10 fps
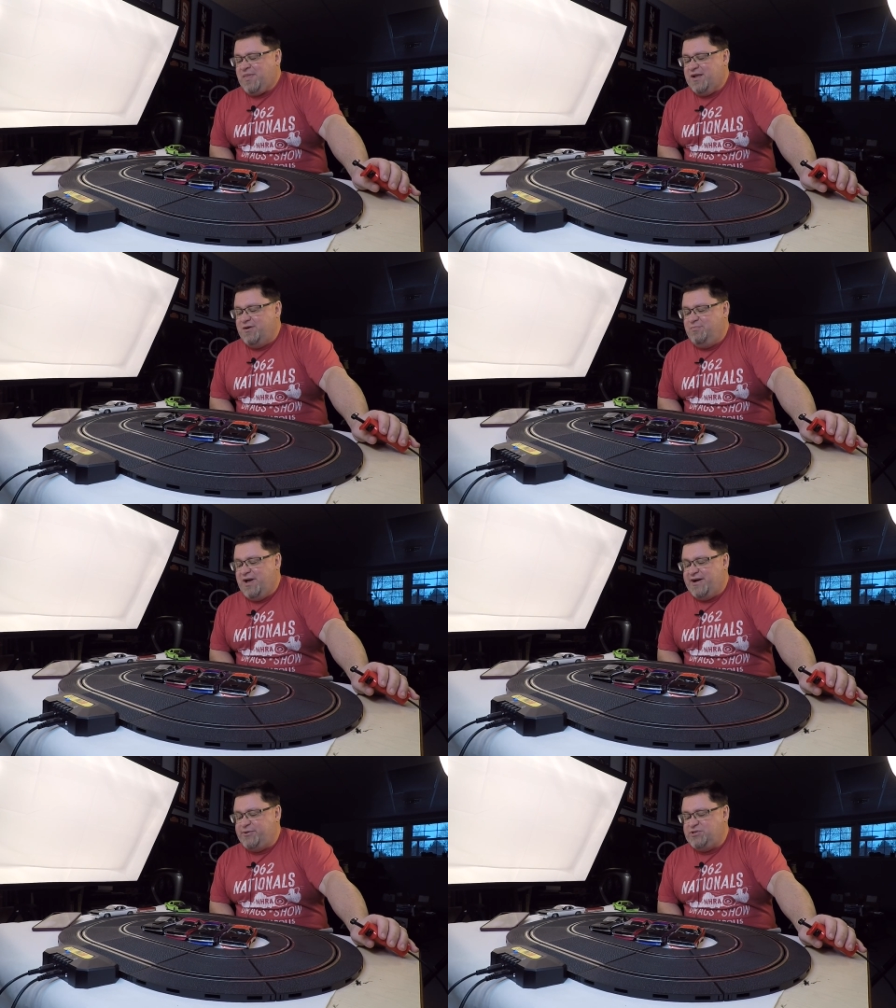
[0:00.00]

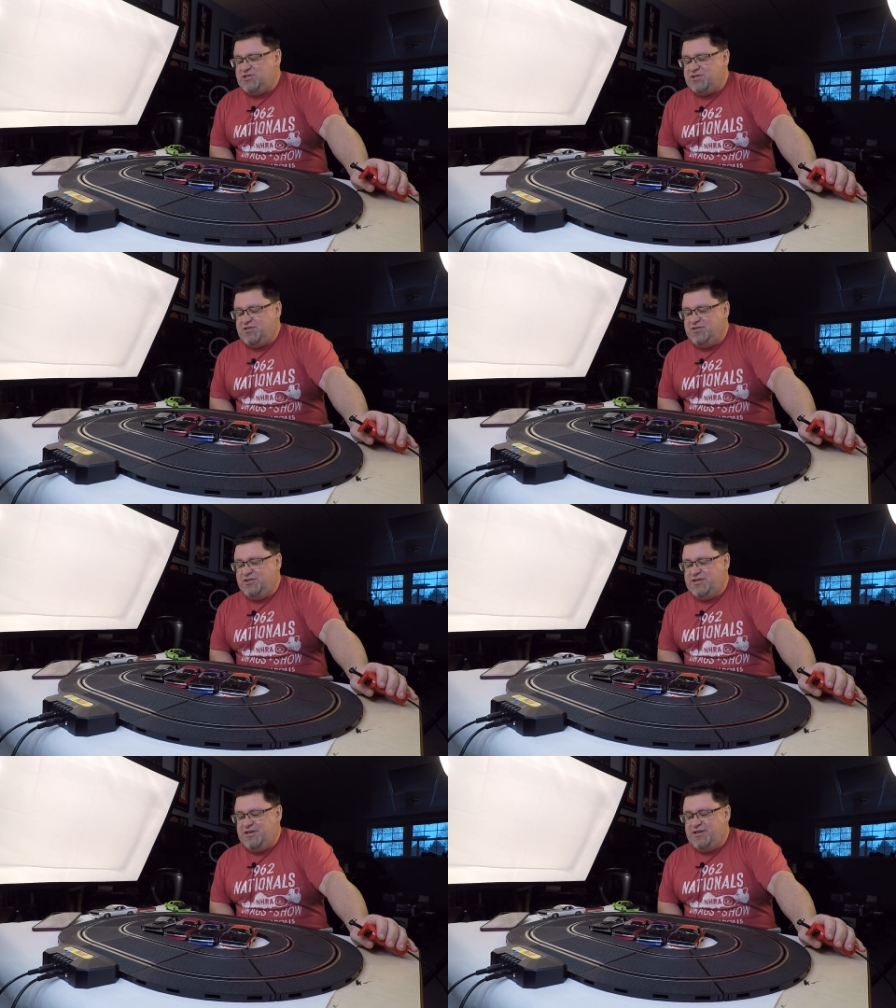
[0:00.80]
about
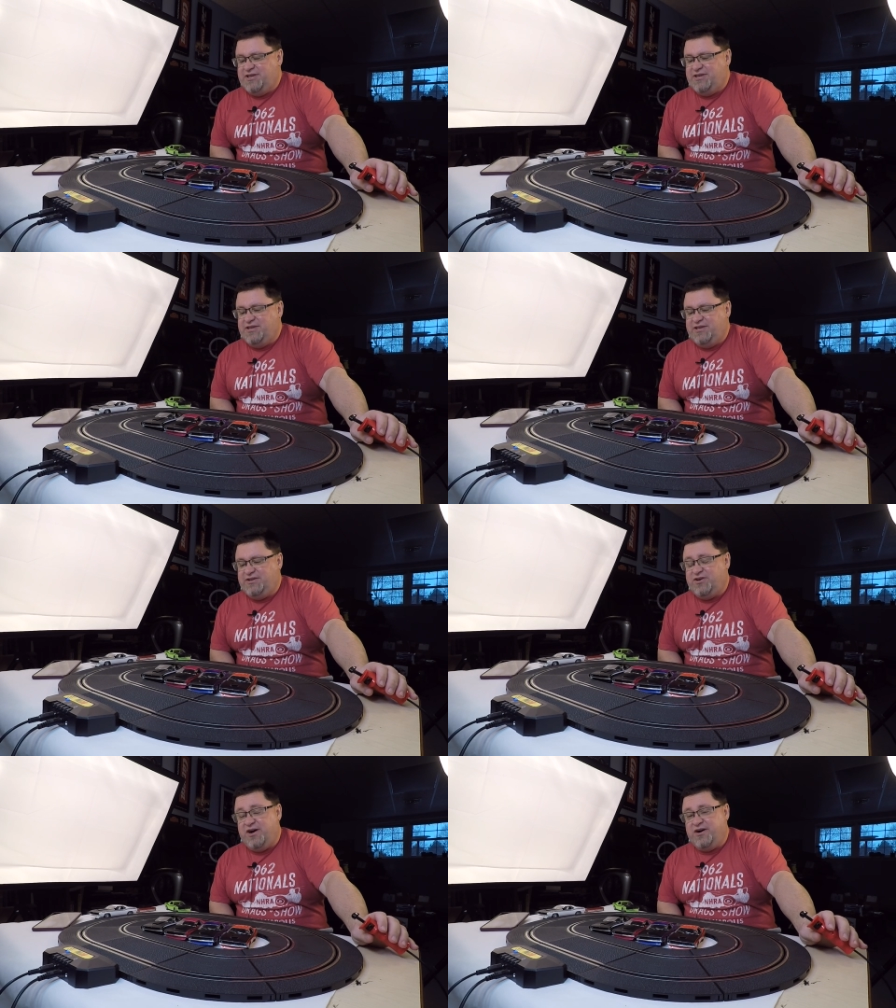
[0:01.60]
the
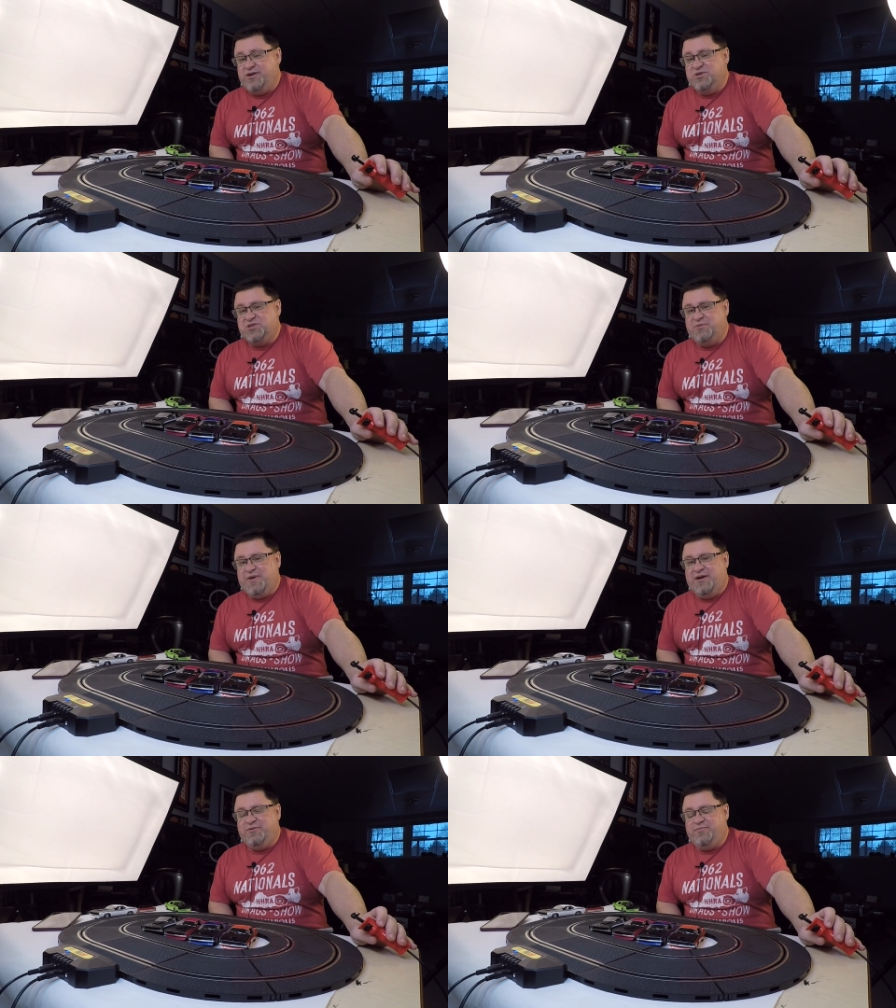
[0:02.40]
cars,
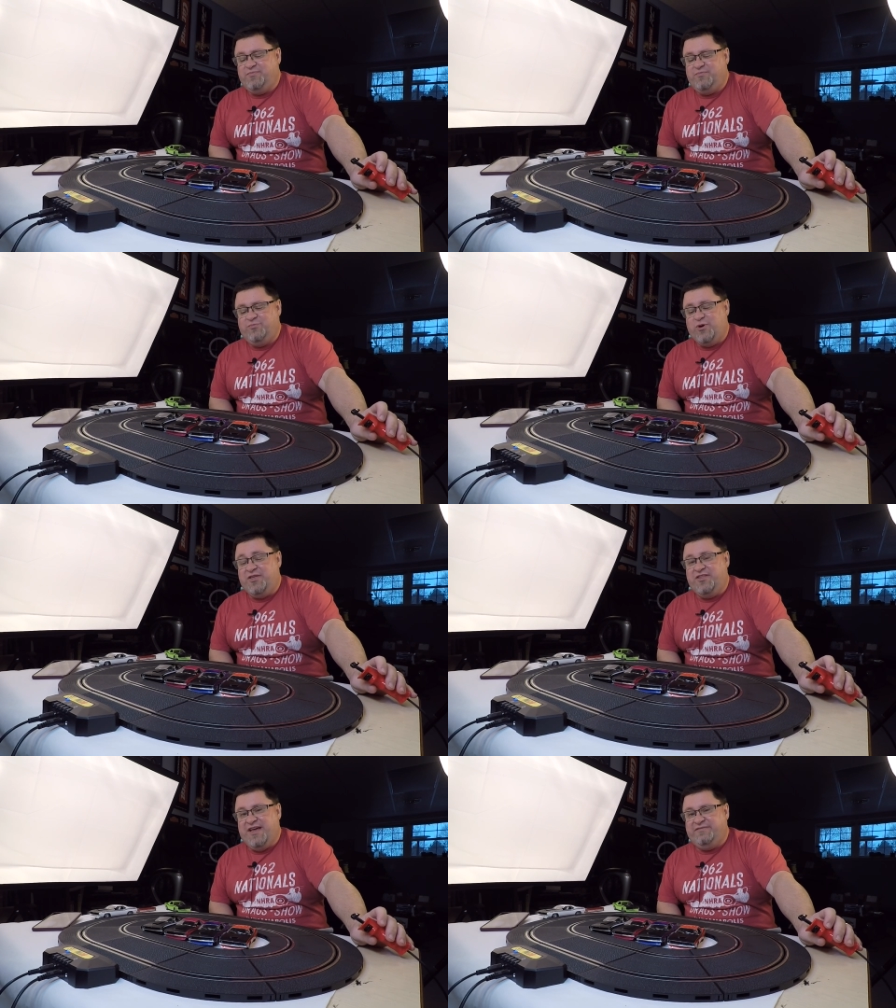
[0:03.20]
about whether
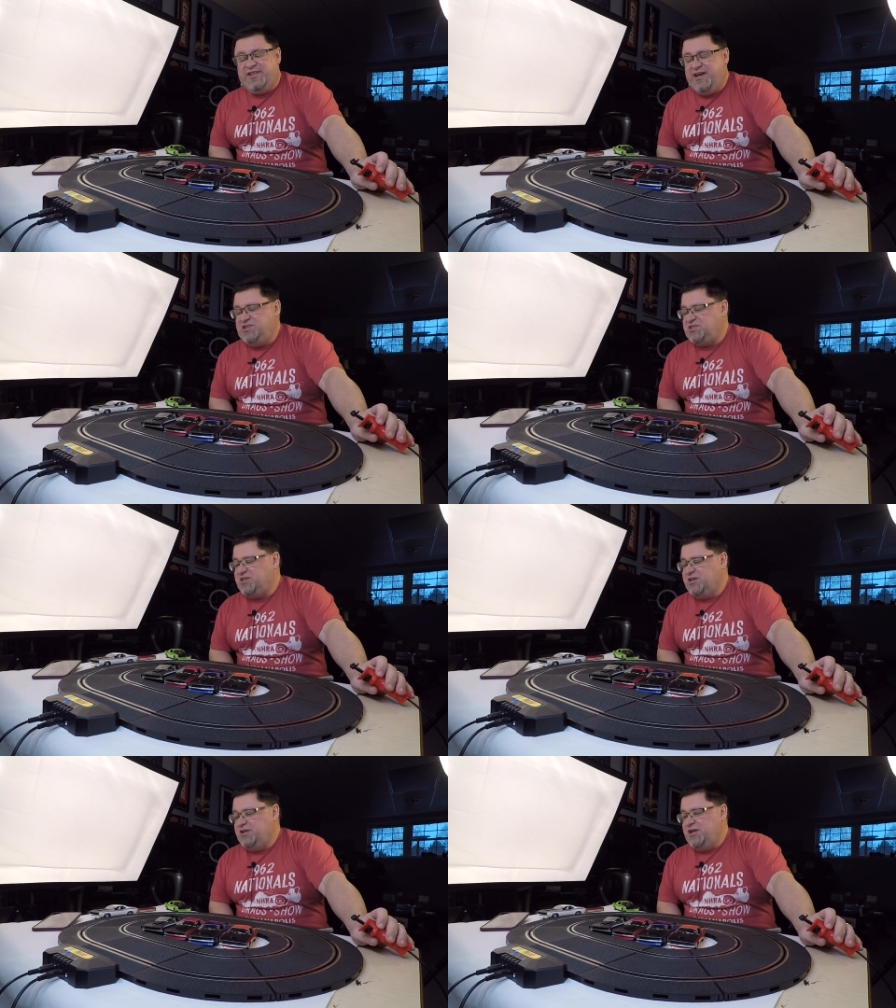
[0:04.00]
they have lights,
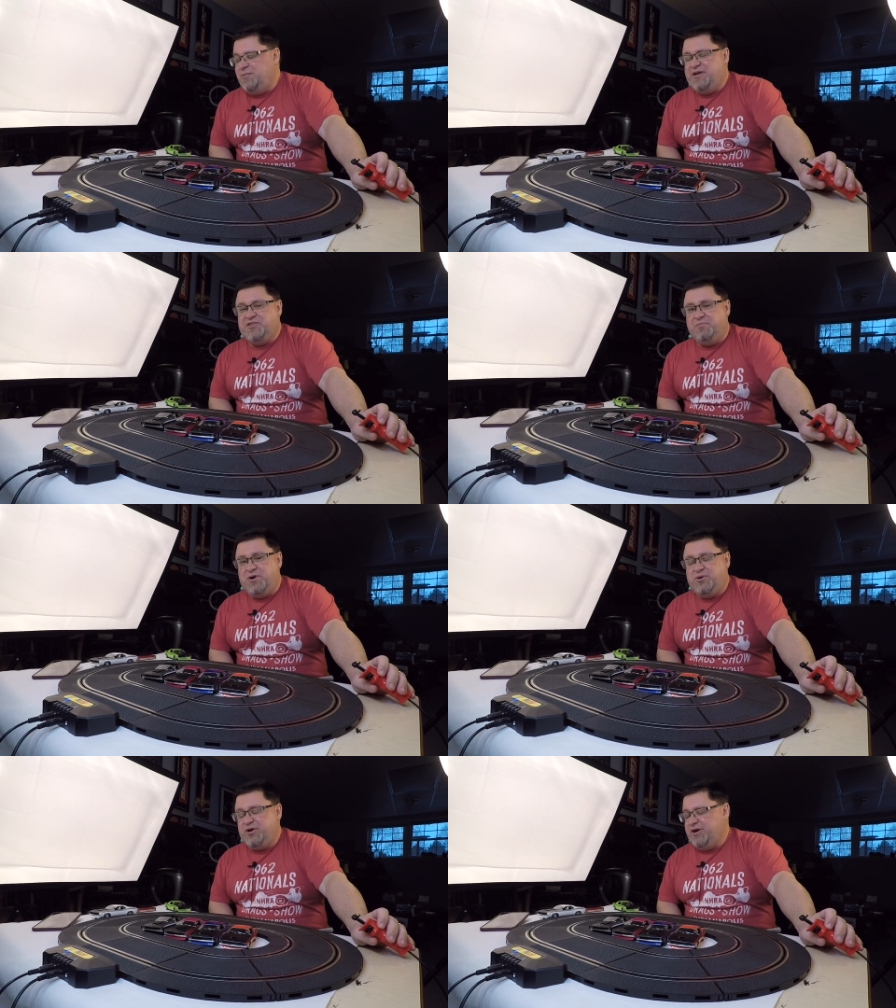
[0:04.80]
about the
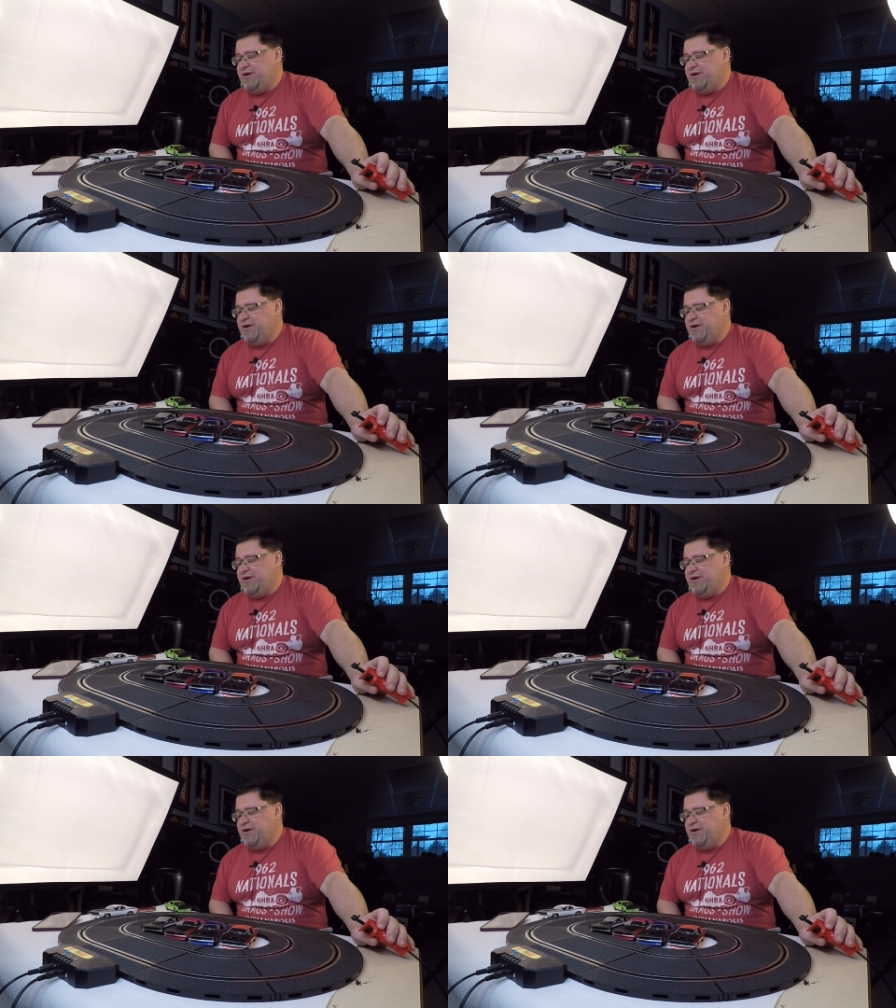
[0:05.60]
motor.